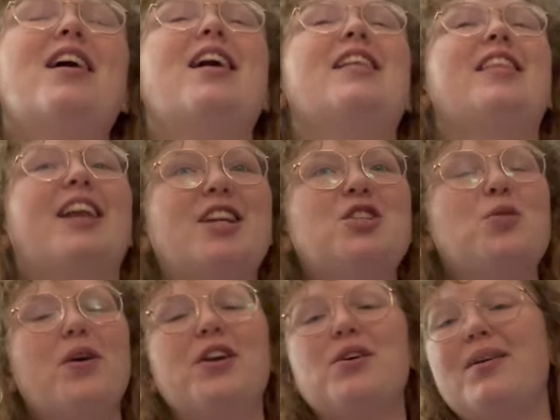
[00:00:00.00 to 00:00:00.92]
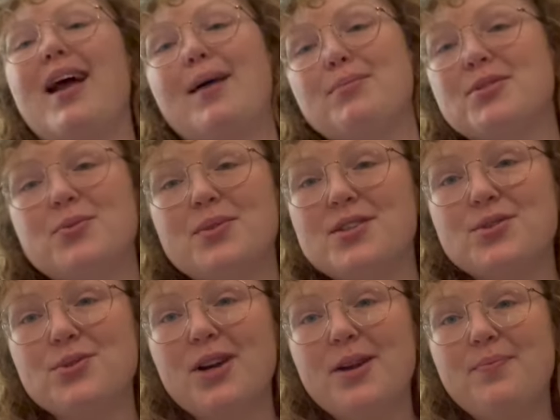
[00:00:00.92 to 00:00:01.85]
that I do want to know what happens with the
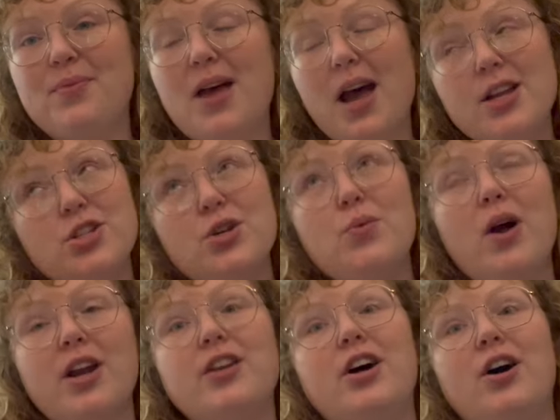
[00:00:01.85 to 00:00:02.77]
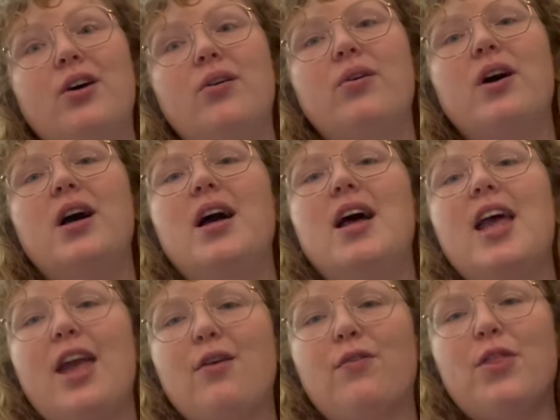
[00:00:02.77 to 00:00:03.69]
story. I do want to know
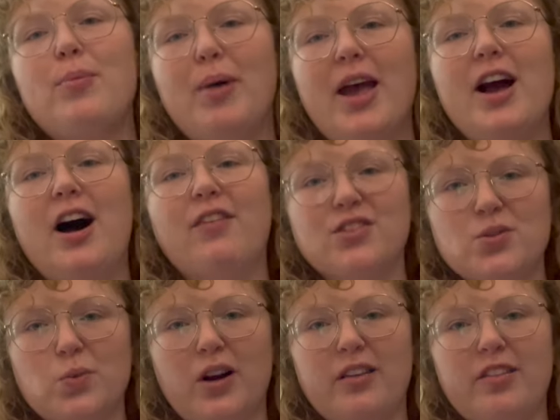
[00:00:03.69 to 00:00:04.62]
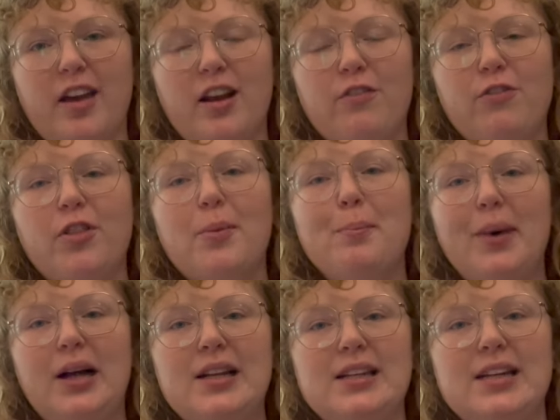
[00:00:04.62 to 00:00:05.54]
if the payoff is worth it for the
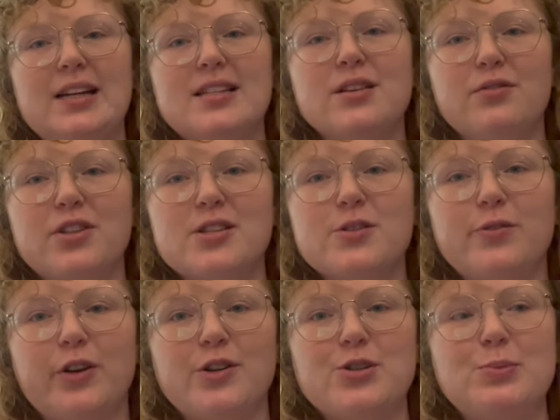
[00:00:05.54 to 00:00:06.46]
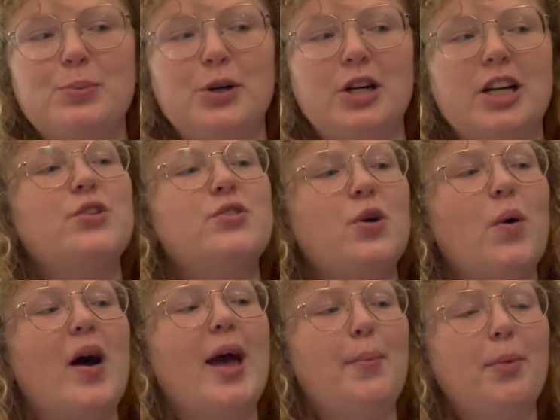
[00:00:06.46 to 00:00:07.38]
muddiness of this first book. So
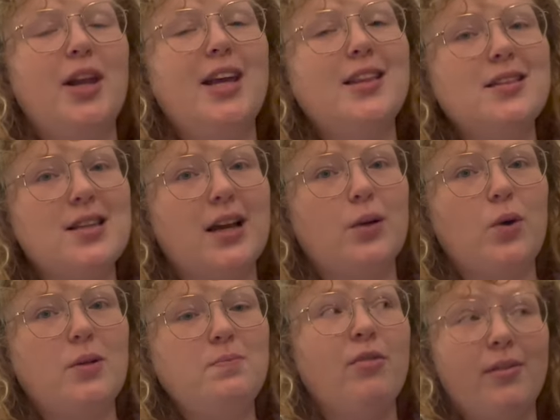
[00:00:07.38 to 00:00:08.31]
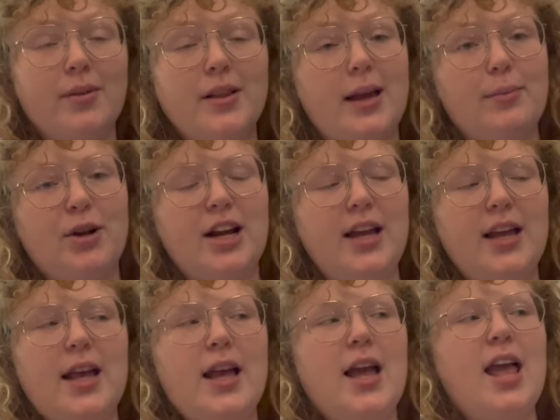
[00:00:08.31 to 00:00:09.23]
I am going to get the second one from the library
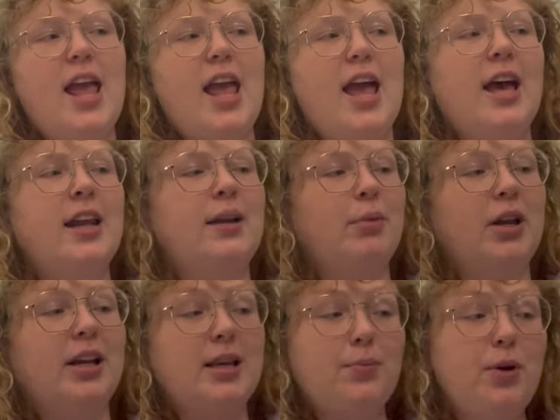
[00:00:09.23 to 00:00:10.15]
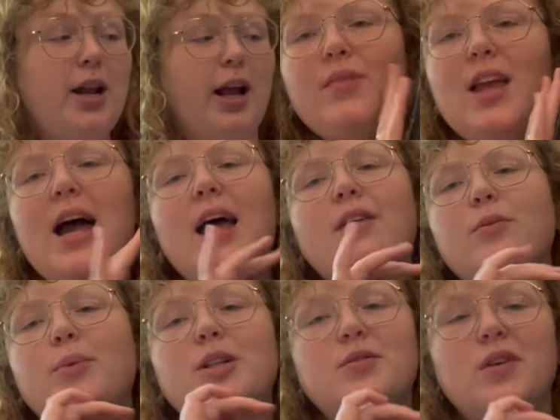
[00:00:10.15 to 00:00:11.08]
and I'm going to keep reading. I have
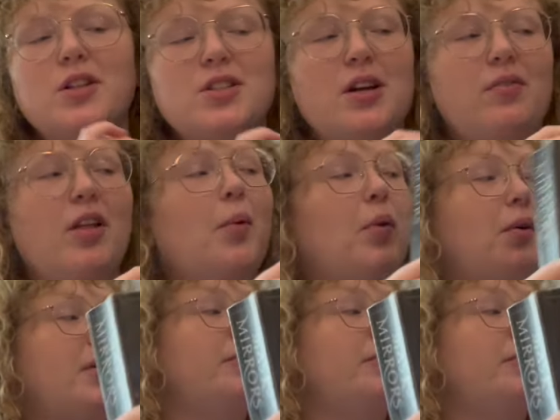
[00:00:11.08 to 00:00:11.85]
a bunch of other stuff that I want to read